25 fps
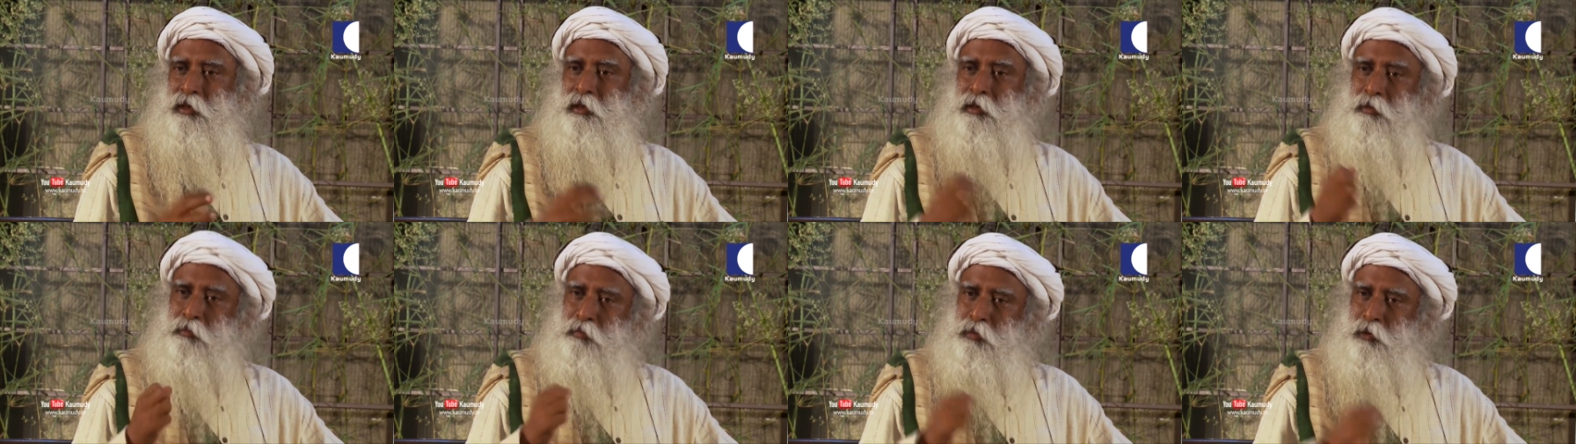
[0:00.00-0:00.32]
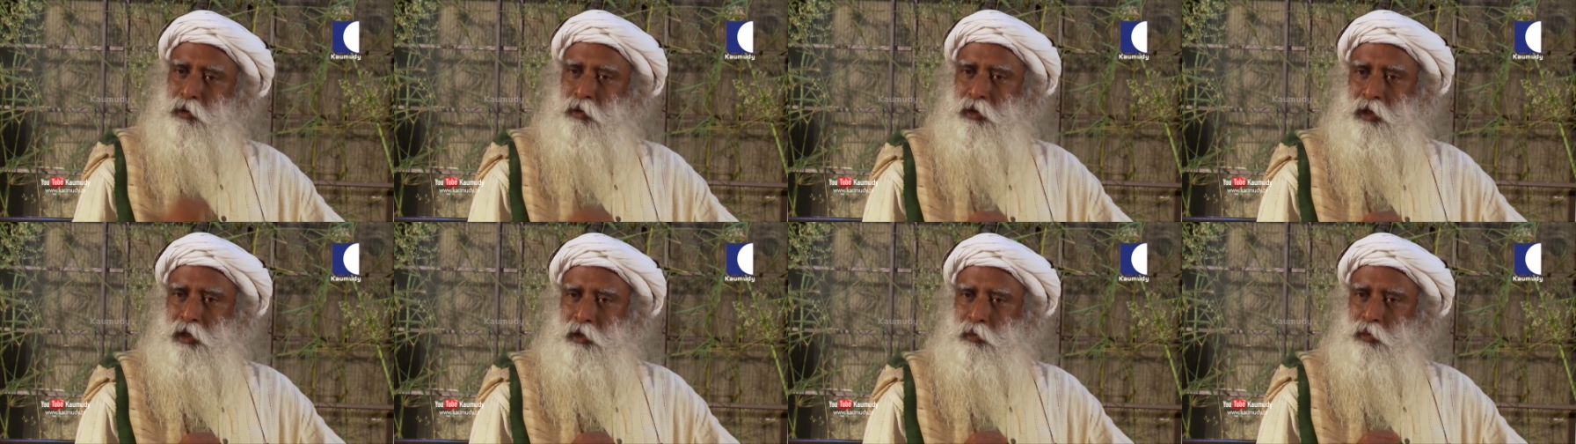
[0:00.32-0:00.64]
the
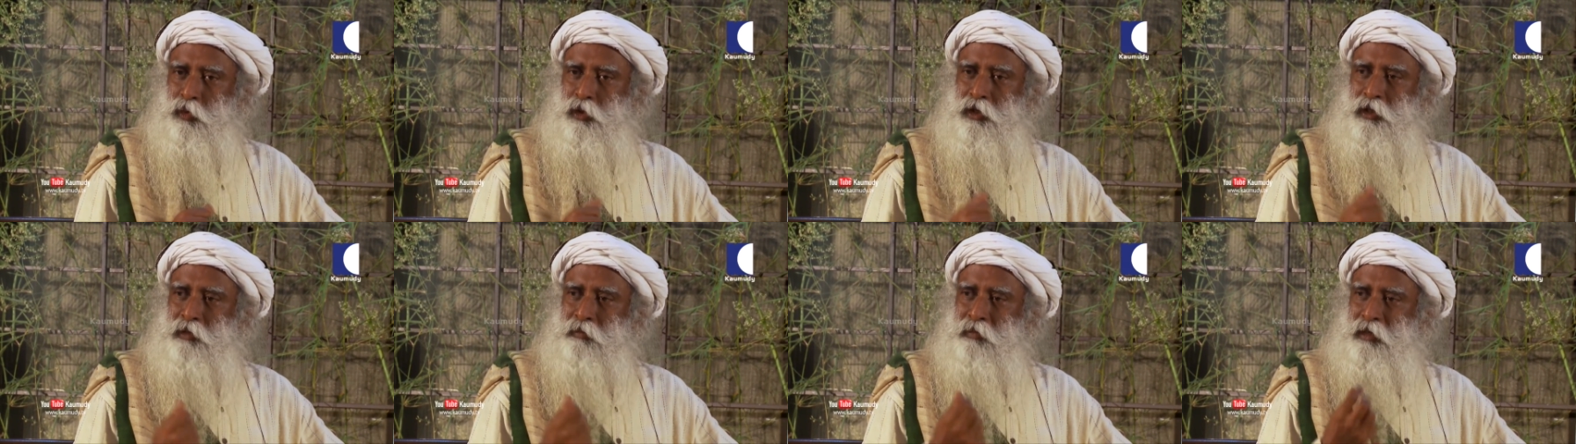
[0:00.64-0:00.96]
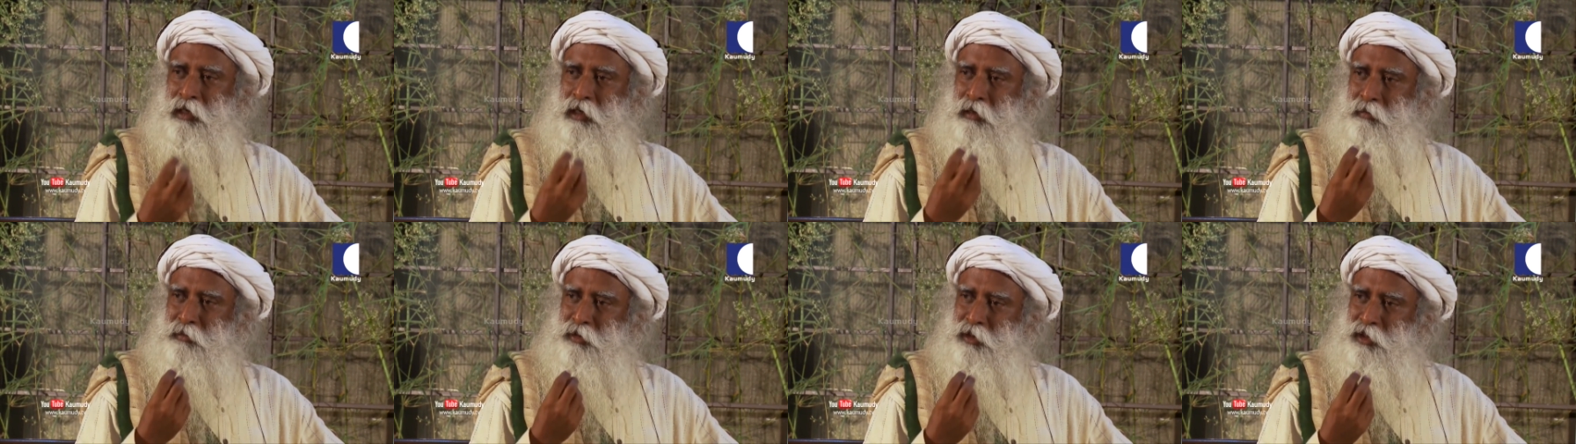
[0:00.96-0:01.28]
imploded water
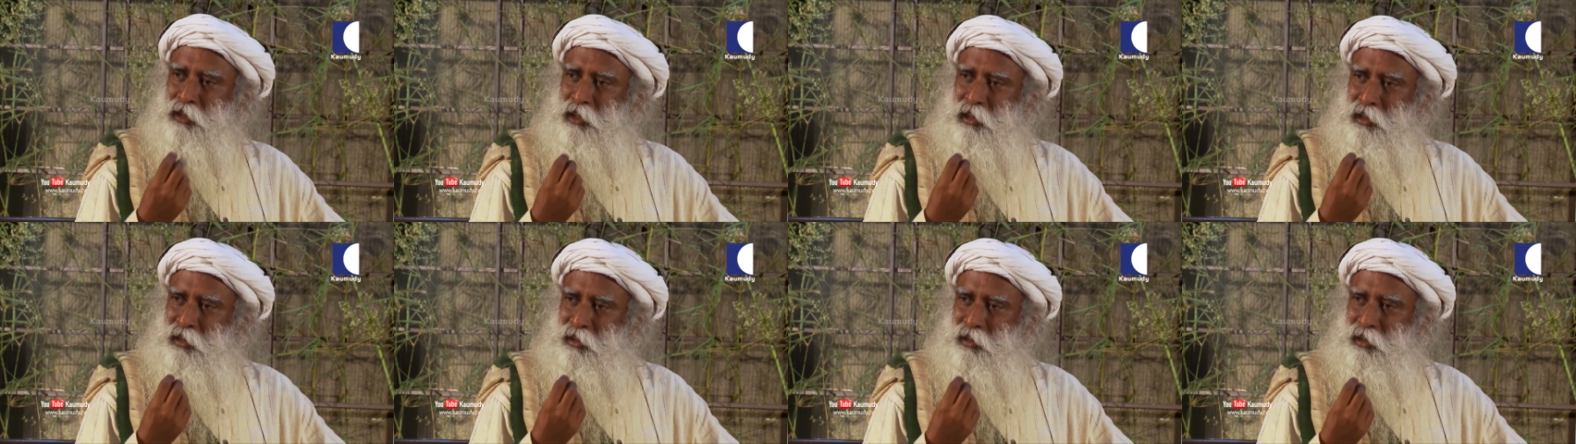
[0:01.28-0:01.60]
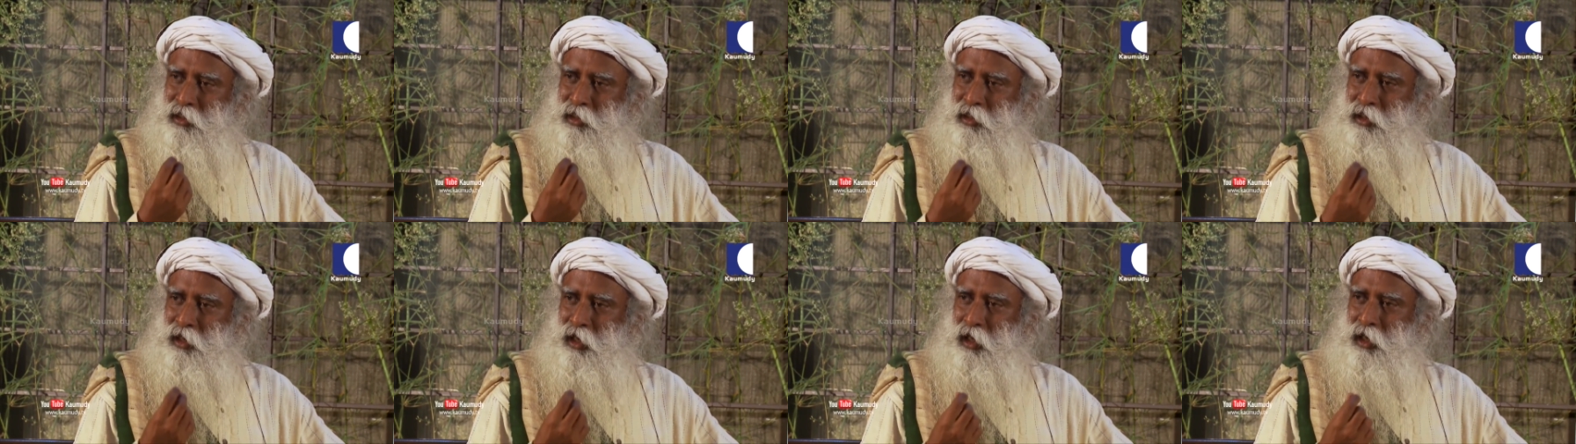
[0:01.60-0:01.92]
becomes
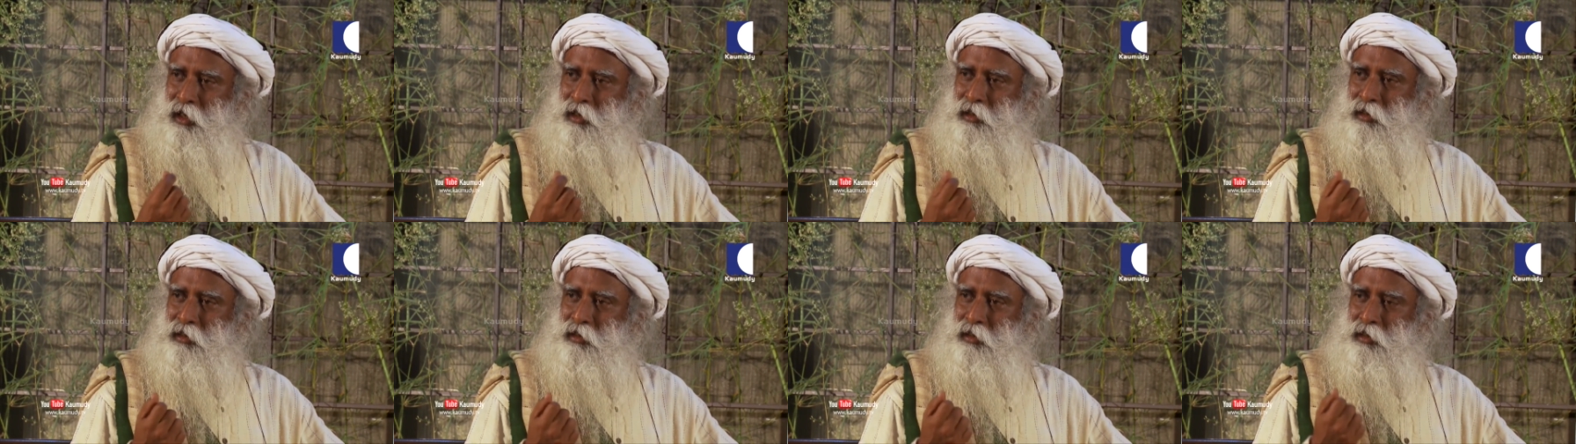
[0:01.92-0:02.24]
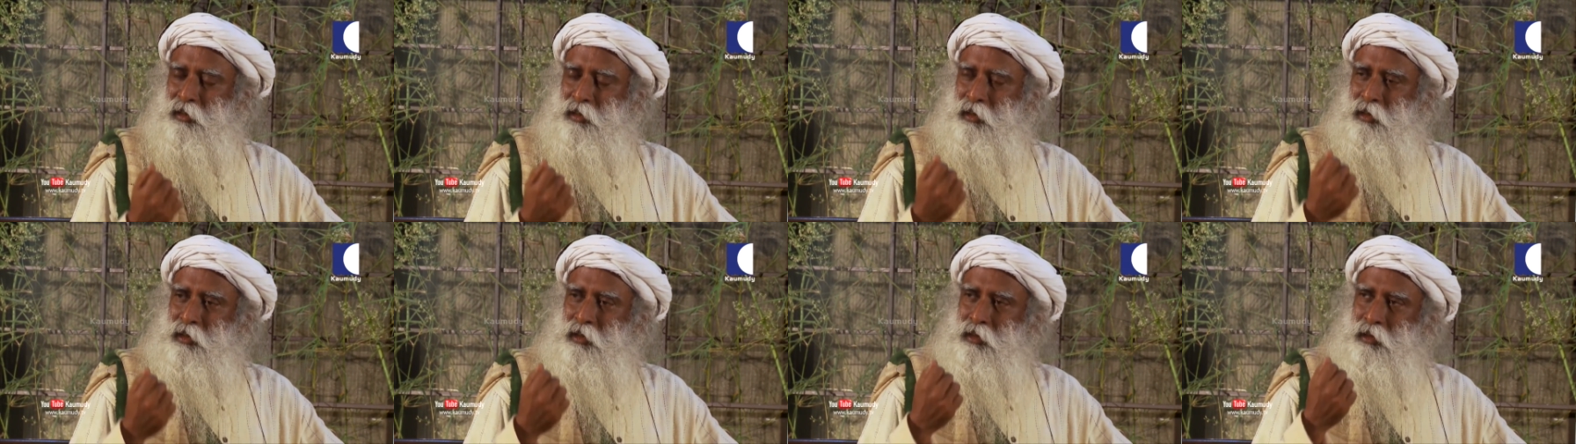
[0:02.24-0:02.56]
silky and